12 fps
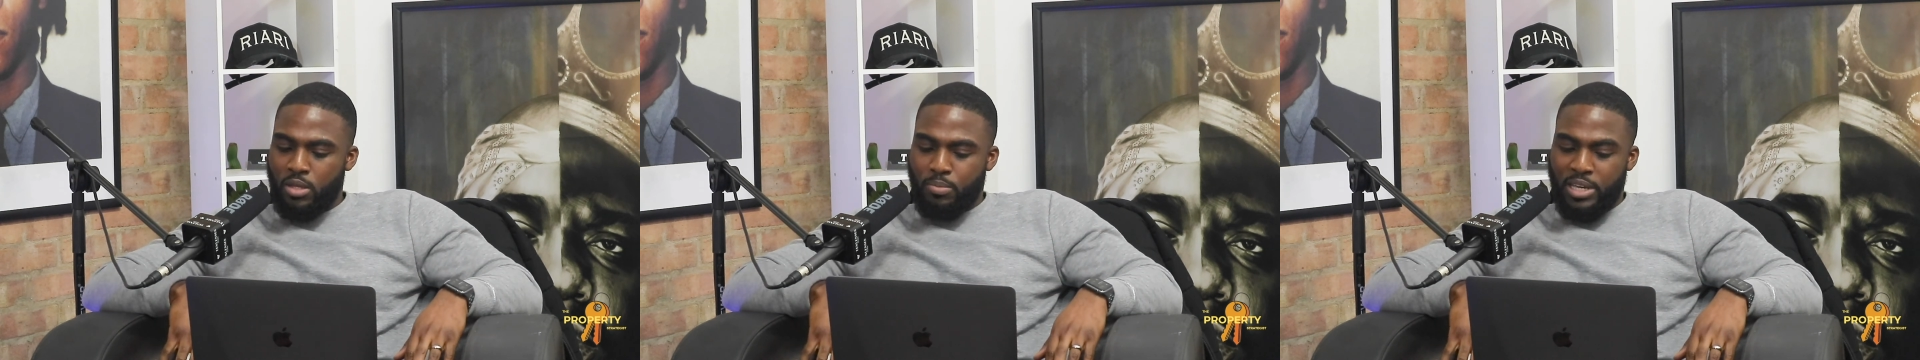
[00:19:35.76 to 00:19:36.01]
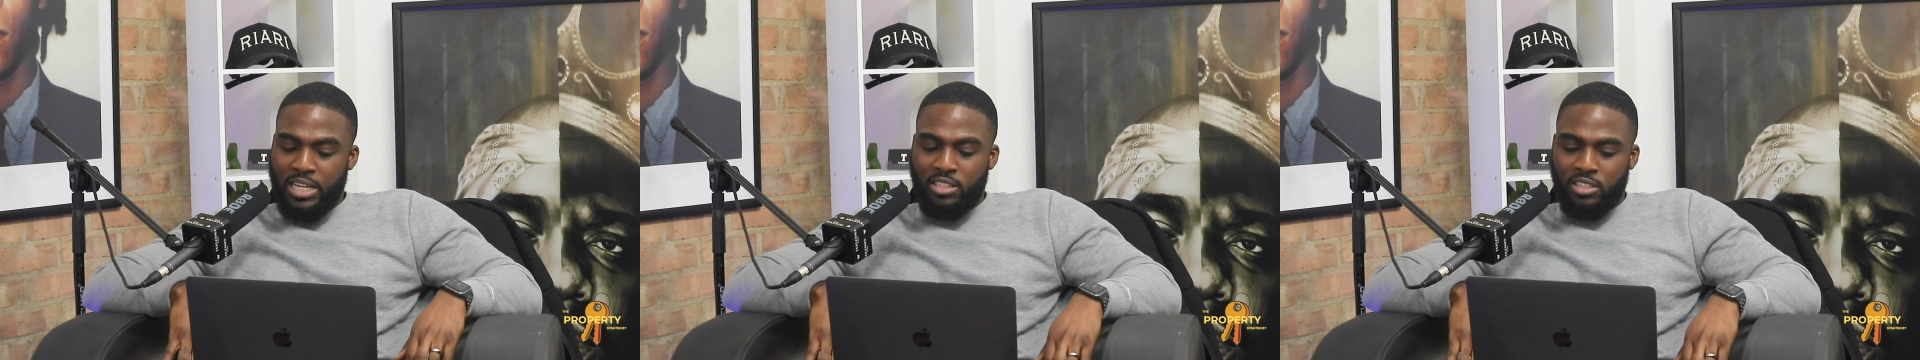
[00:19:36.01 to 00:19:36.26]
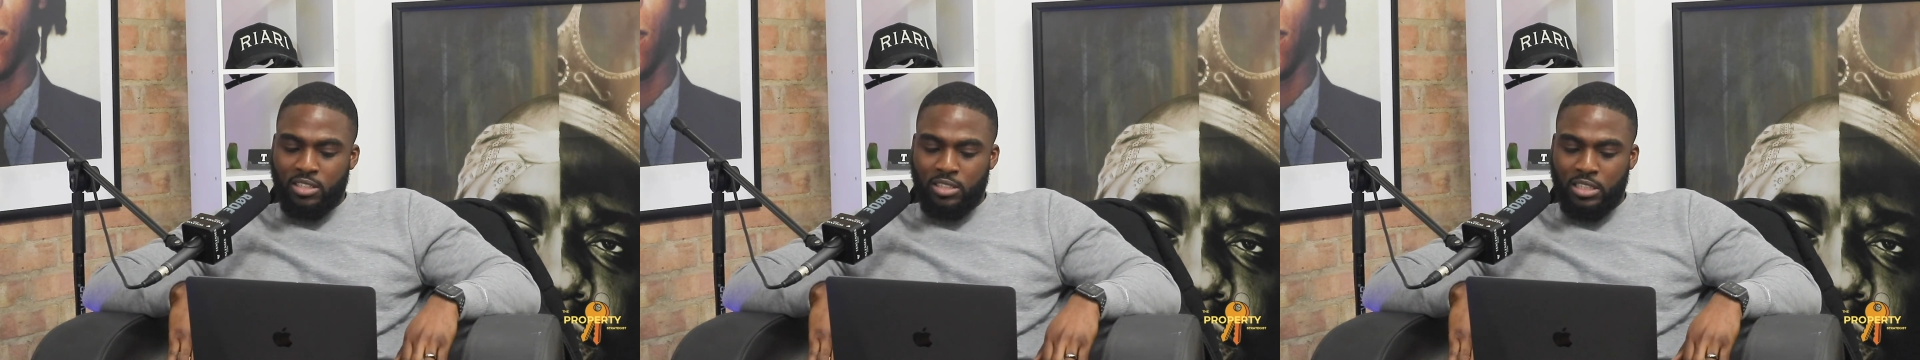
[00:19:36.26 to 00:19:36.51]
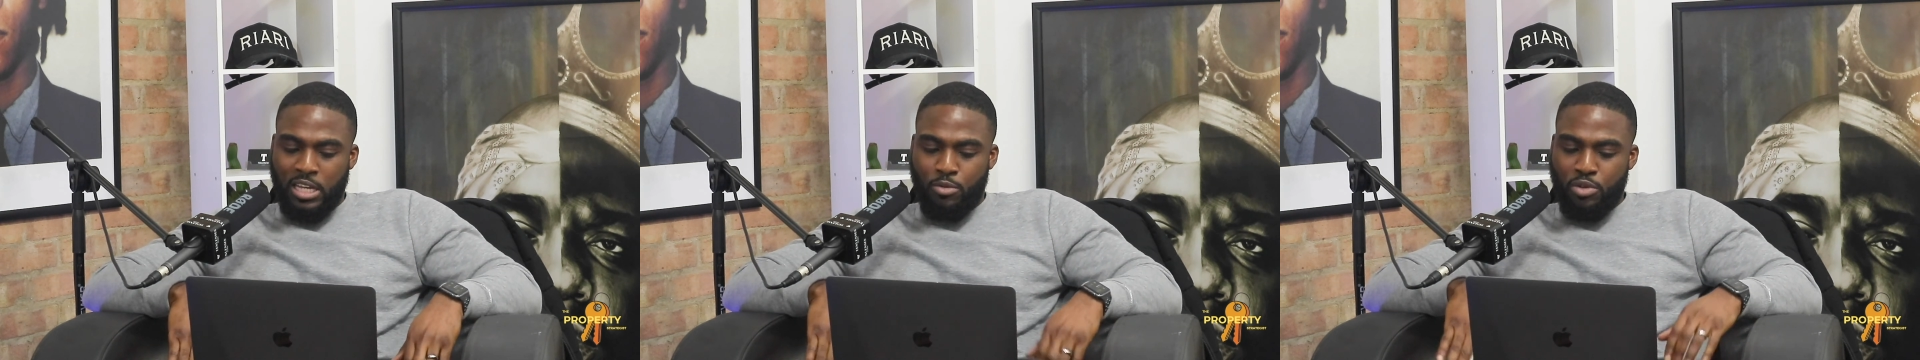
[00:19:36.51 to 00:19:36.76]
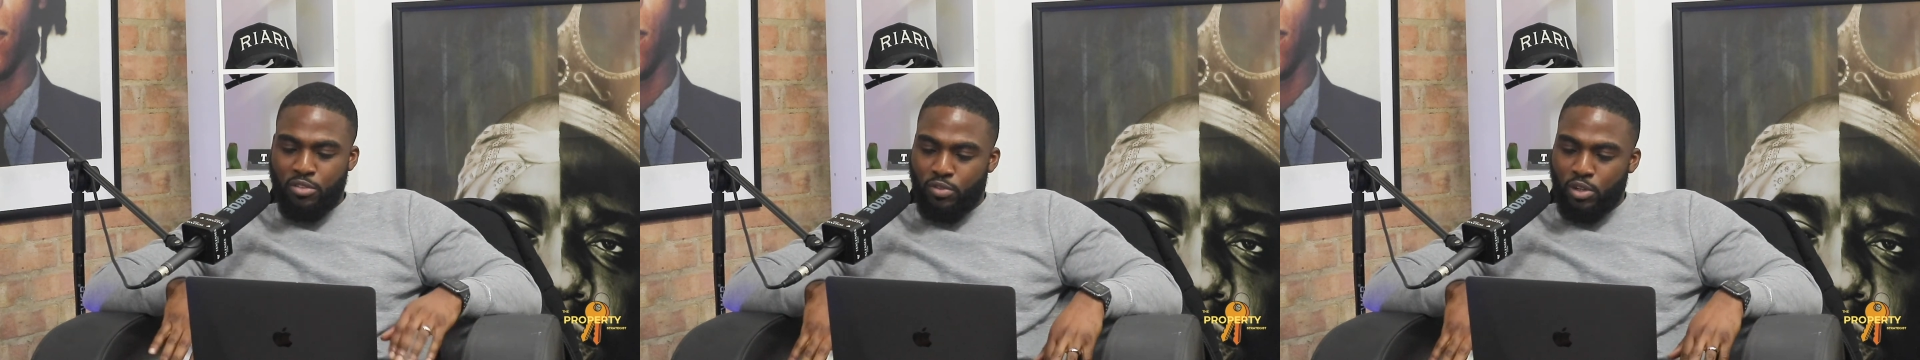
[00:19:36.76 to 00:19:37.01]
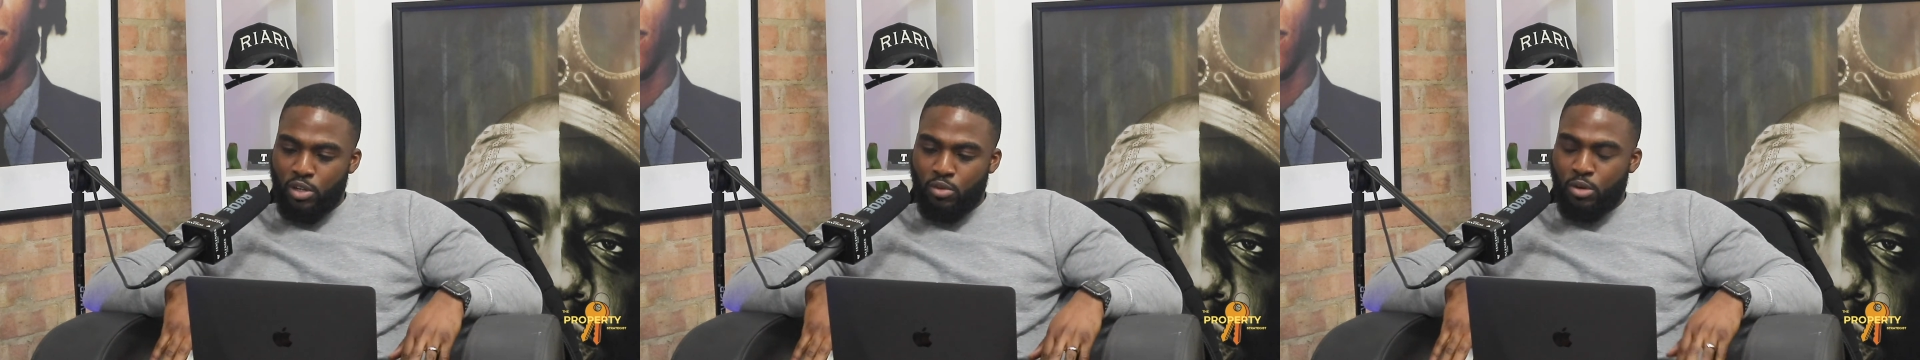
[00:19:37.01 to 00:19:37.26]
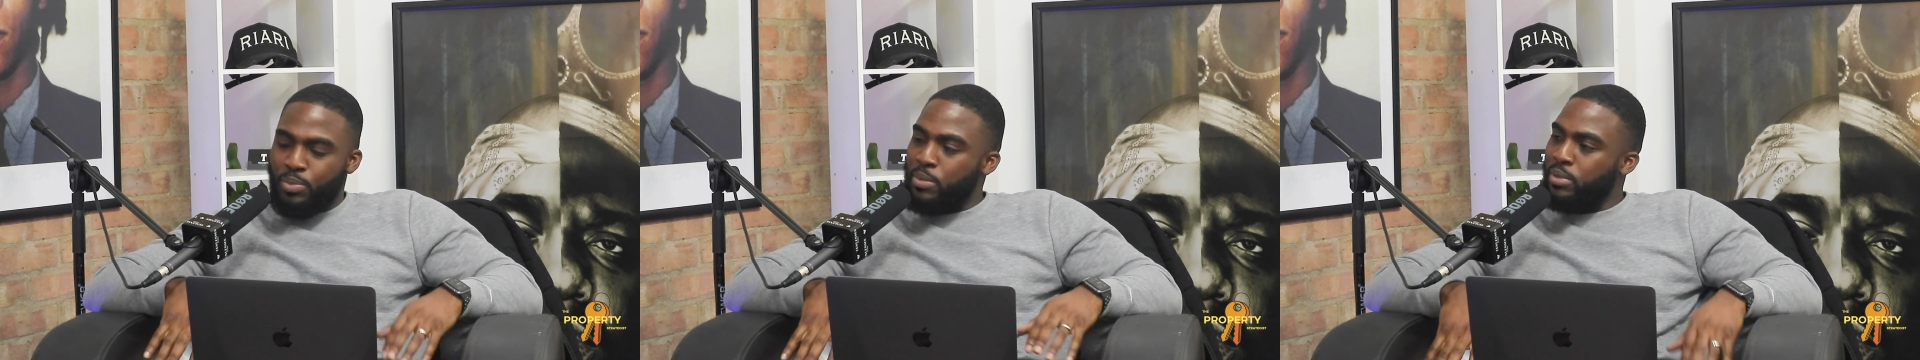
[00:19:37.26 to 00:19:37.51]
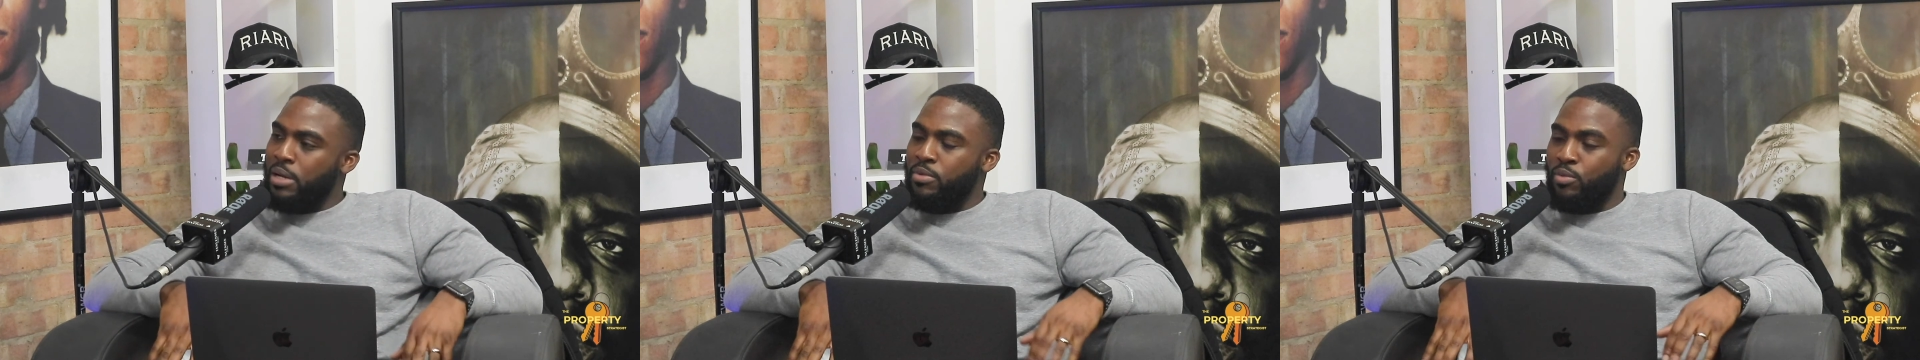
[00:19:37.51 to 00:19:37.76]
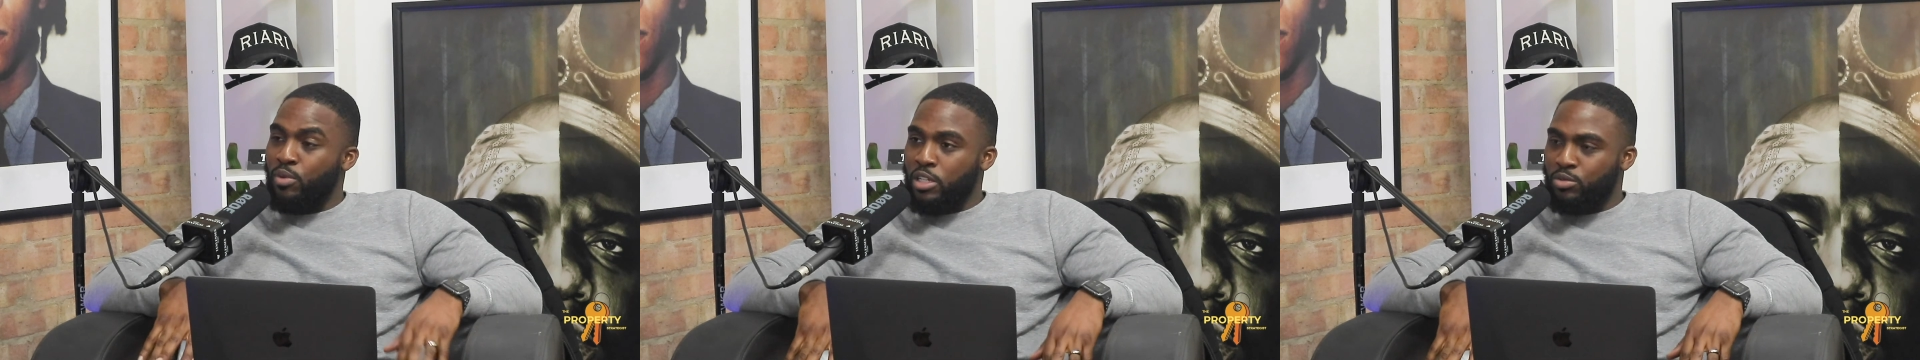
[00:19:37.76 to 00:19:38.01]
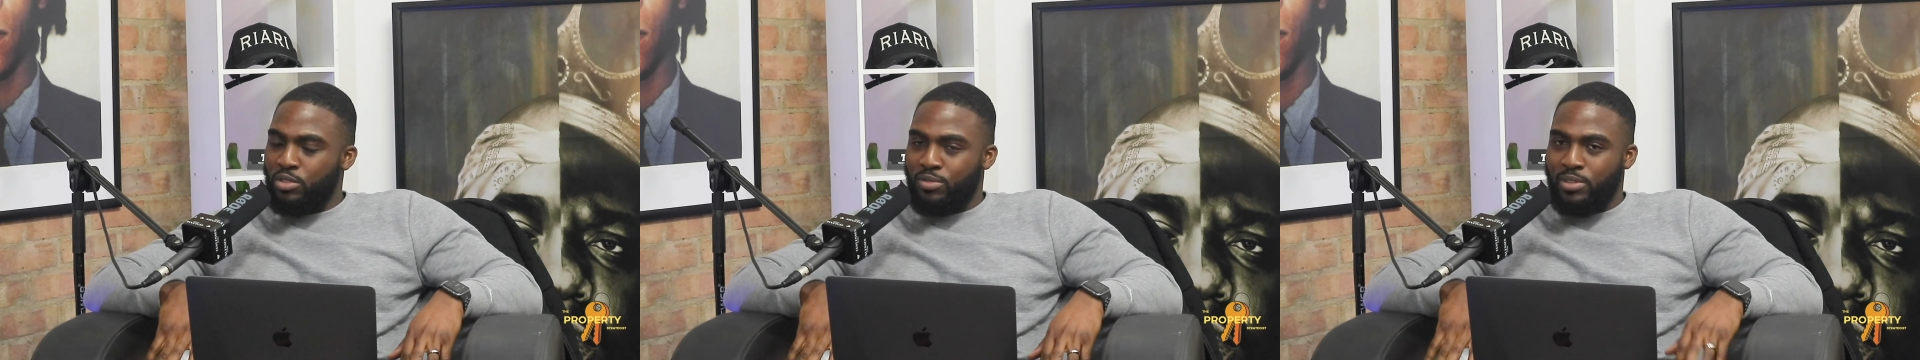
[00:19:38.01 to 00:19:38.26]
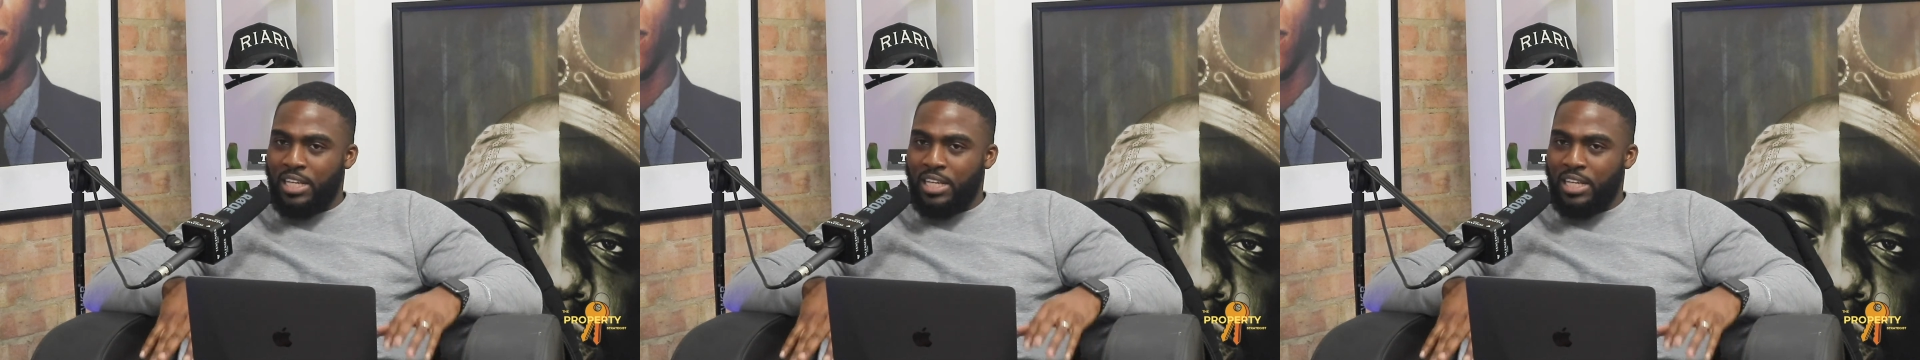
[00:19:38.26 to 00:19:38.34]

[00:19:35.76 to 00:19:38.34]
pages that we follow, or people that we worked with